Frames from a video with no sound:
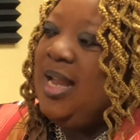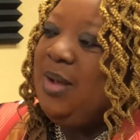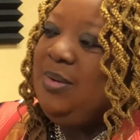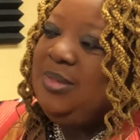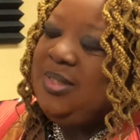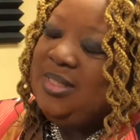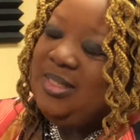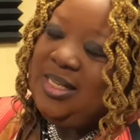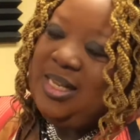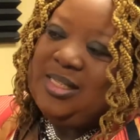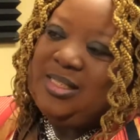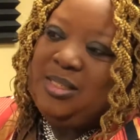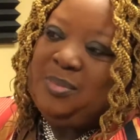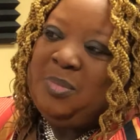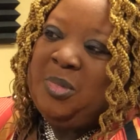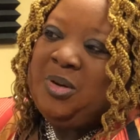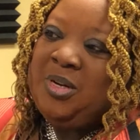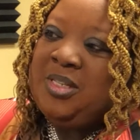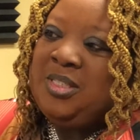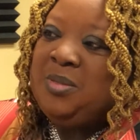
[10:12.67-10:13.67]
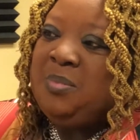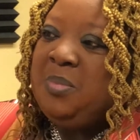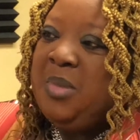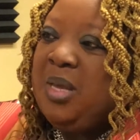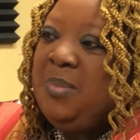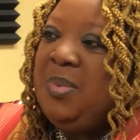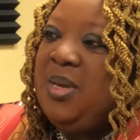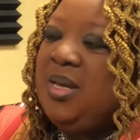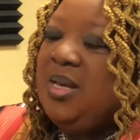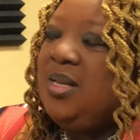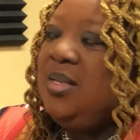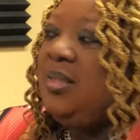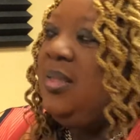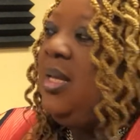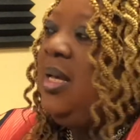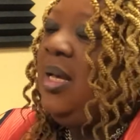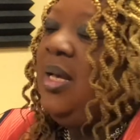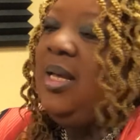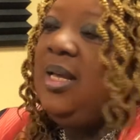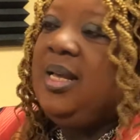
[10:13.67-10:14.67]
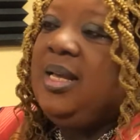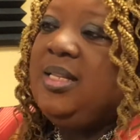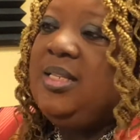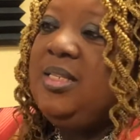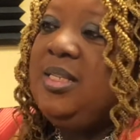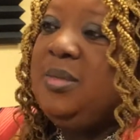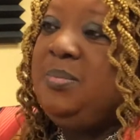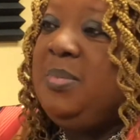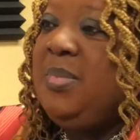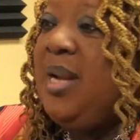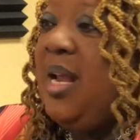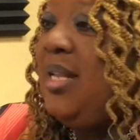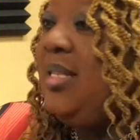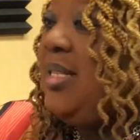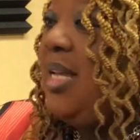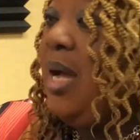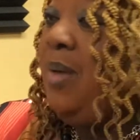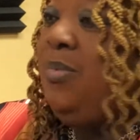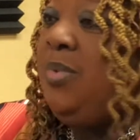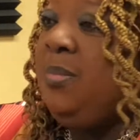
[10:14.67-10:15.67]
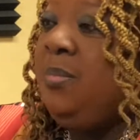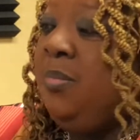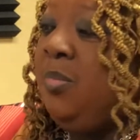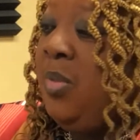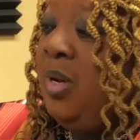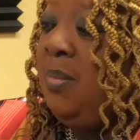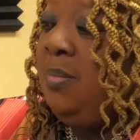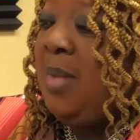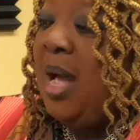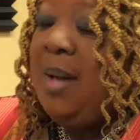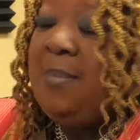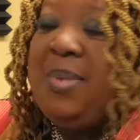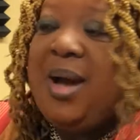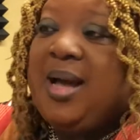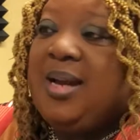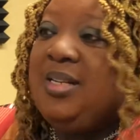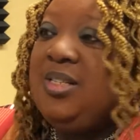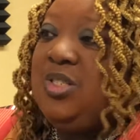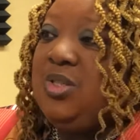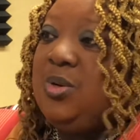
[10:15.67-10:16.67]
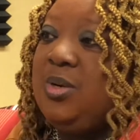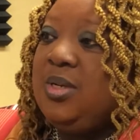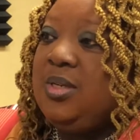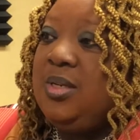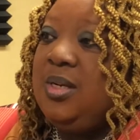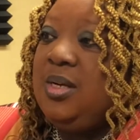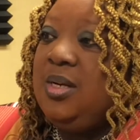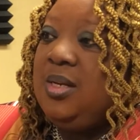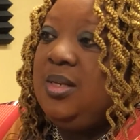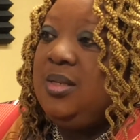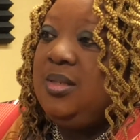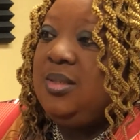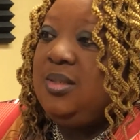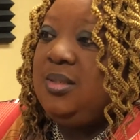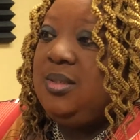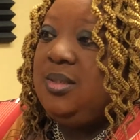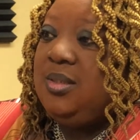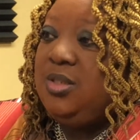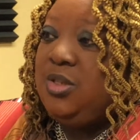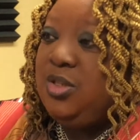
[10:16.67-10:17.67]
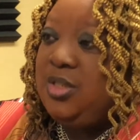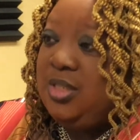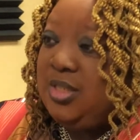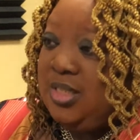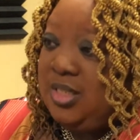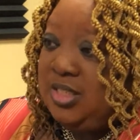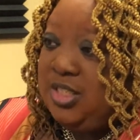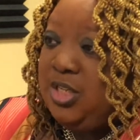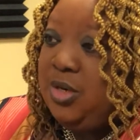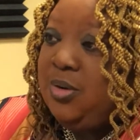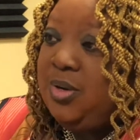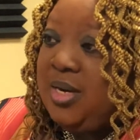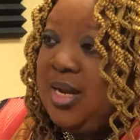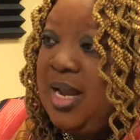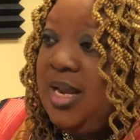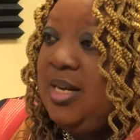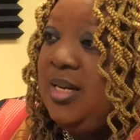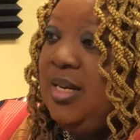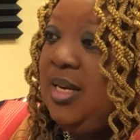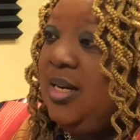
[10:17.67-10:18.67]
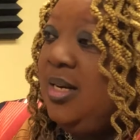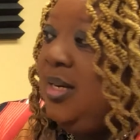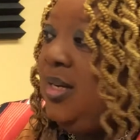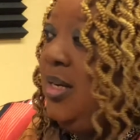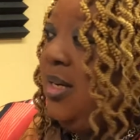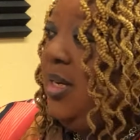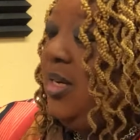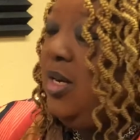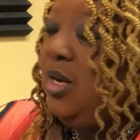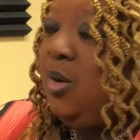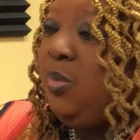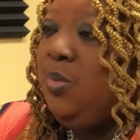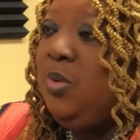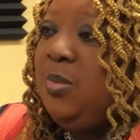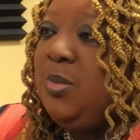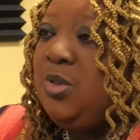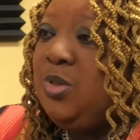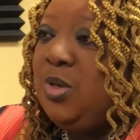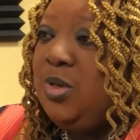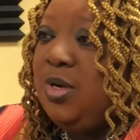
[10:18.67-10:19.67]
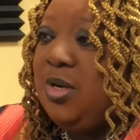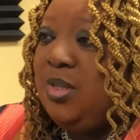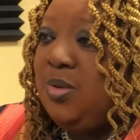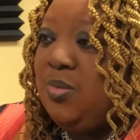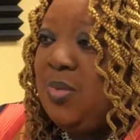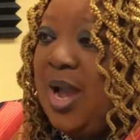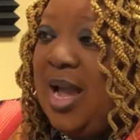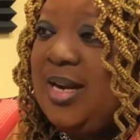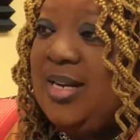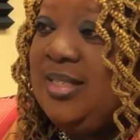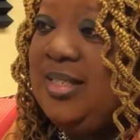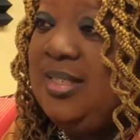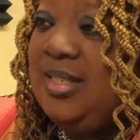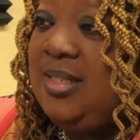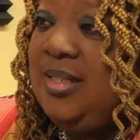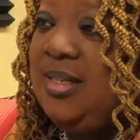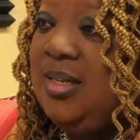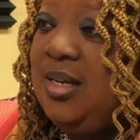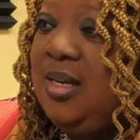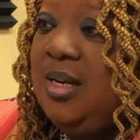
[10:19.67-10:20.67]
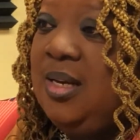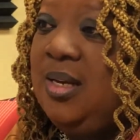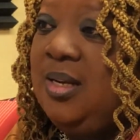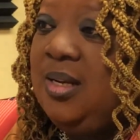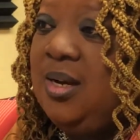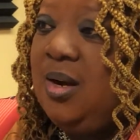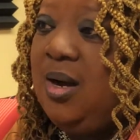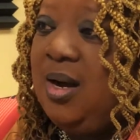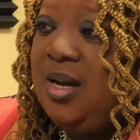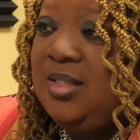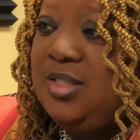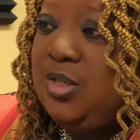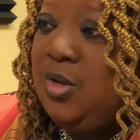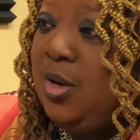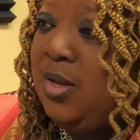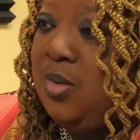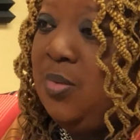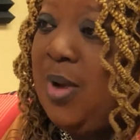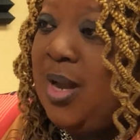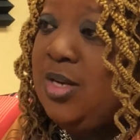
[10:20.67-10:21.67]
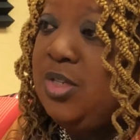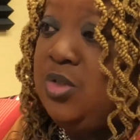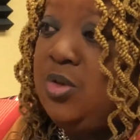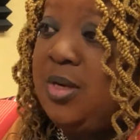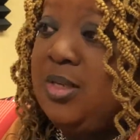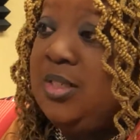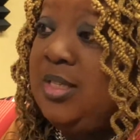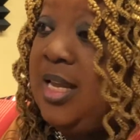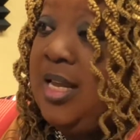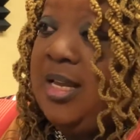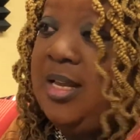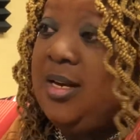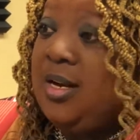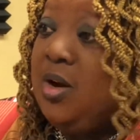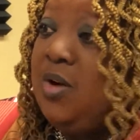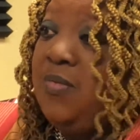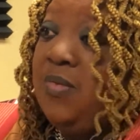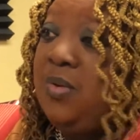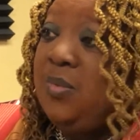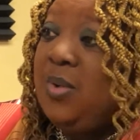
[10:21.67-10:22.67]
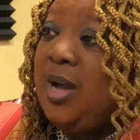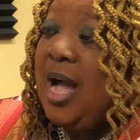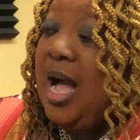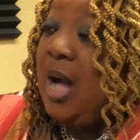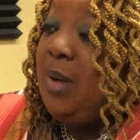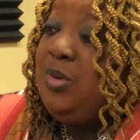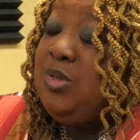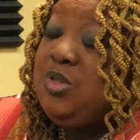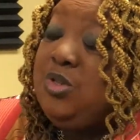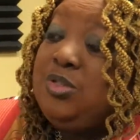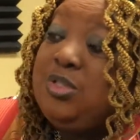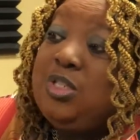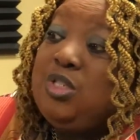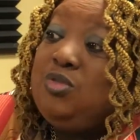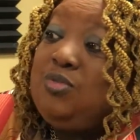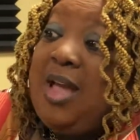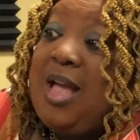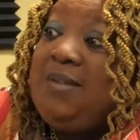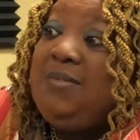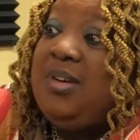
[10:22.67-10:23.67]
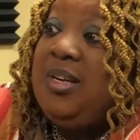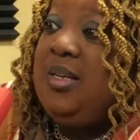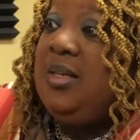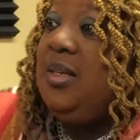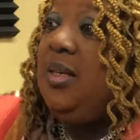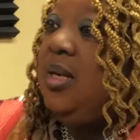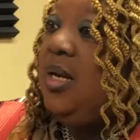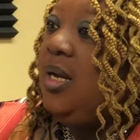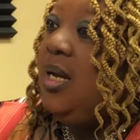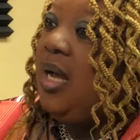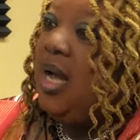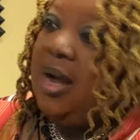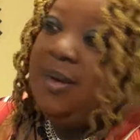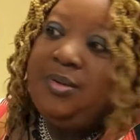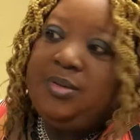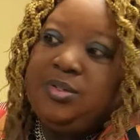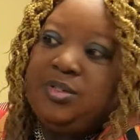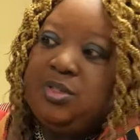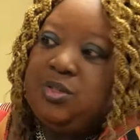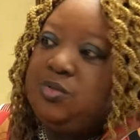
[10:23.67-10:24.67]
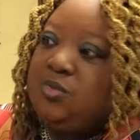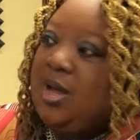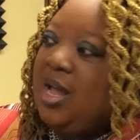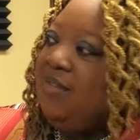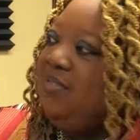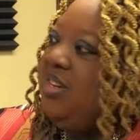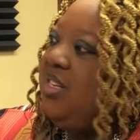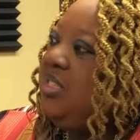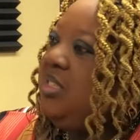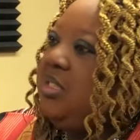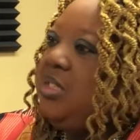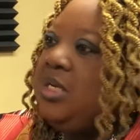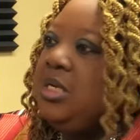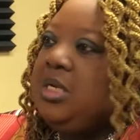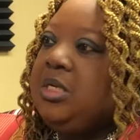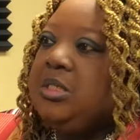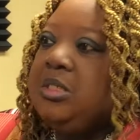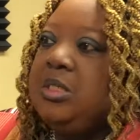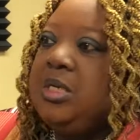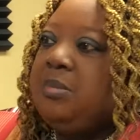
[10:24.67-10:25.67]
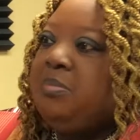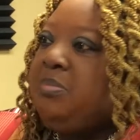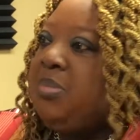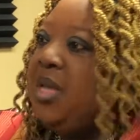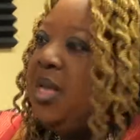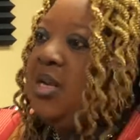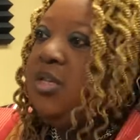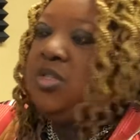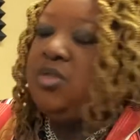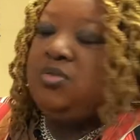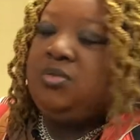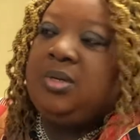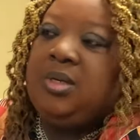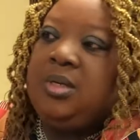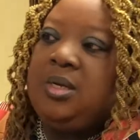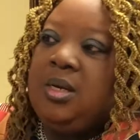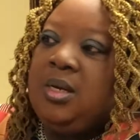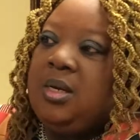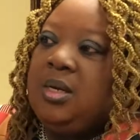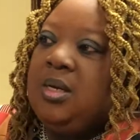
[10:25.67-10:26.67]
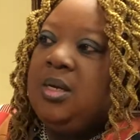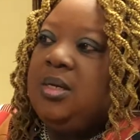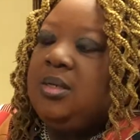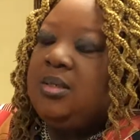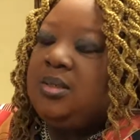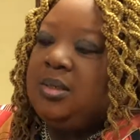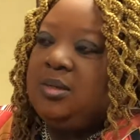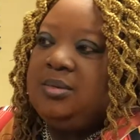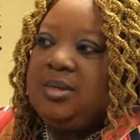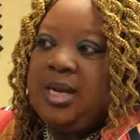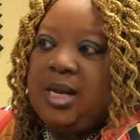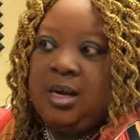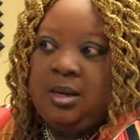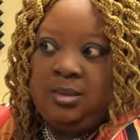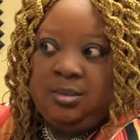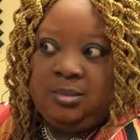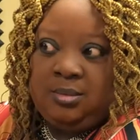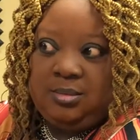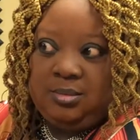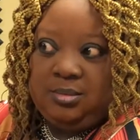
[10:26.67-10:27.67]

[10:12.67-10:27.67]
that was a testimony to me, because it took me that time when my body started deteriorating, and rheumatoid arthritis and osteoarthritis started taking over. Well, I was used to traveling. I was used to traveling, teaching, and ministry. So now,